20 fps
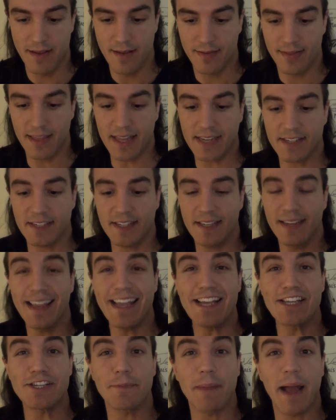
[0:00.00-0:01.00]
This
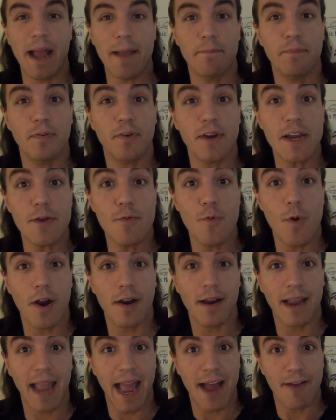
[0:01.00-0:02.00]
is my
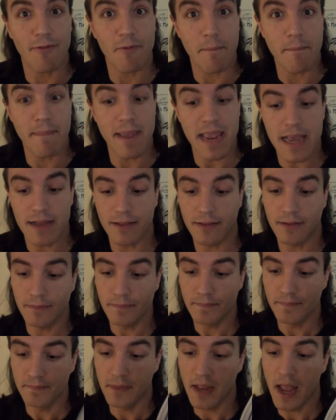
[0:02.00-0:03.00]
pre-workout meal.
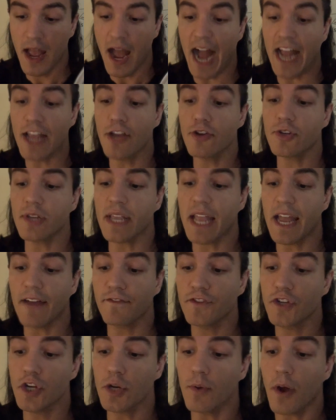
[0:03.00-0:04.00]
I usually
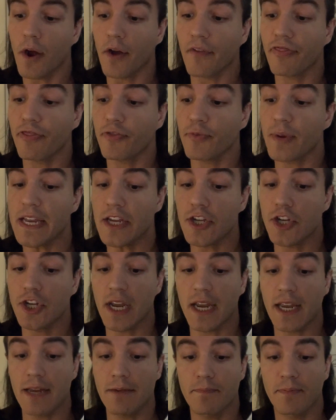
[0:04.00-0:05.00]
have 2 or 3
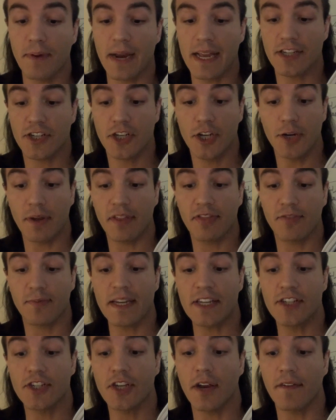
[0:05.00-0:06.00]
chicken breasts, 2 or
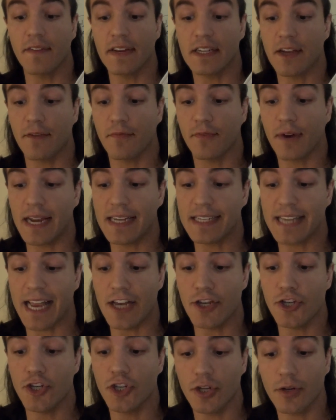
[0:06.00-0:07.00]
3 servings of rice,
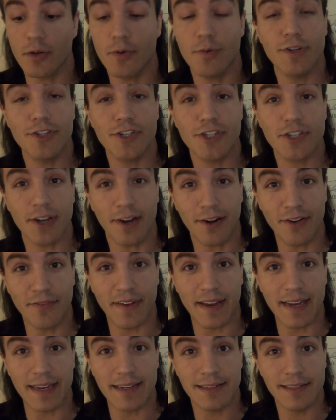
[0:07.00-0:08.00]
and 2
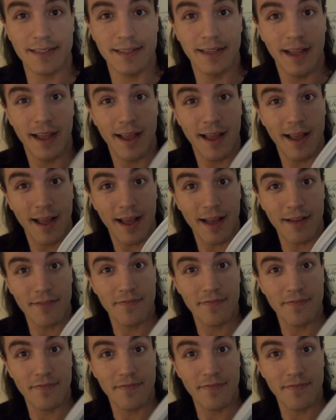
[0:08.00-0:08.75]
servings of